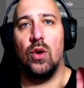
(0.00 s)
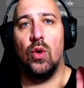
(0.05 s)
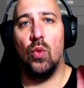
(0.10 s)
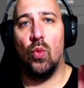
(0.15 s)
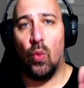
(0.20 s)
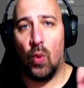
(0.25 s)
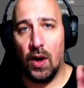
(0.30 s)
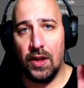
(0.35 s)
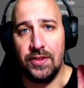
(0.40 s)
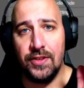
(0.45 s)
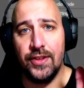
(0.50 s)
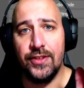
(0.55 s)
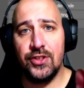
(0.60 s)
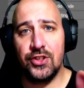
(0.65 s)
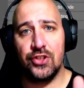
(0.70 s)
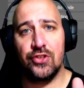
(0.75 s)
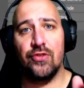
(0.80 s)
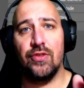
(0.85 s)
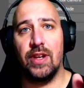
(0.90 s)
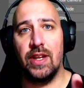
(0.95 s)
one
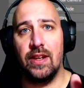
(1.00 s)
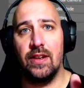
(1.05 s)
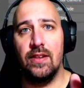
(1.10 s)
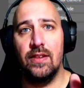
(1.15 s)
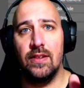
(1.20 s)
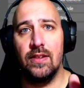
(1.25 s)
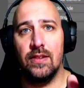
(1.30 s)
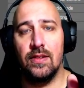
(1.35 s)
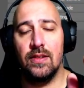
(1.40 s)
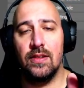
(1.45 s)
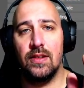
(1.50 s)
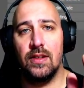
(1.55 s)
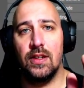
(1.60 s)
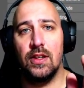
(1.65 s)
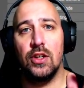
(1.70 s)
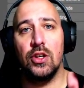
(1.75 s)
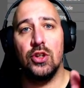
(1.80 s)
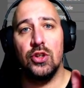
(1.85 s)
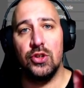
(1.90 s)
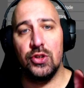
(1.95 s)
screen,
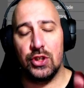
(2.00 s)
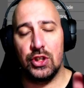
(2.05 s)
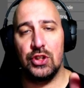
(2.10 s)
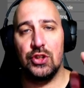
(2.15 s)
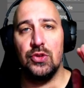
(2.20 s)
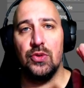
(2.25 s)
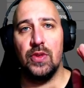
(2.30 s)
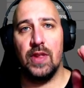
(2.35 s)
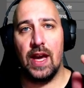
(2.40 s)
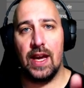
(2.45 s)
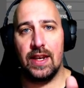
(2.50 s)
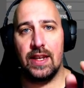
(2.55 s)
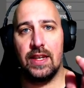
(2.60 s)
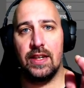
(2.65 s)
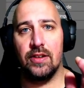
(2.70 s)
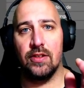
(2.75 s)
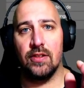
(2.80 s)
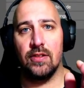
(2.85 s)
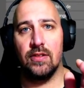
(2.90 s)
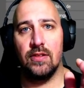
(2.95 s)
you can do that here.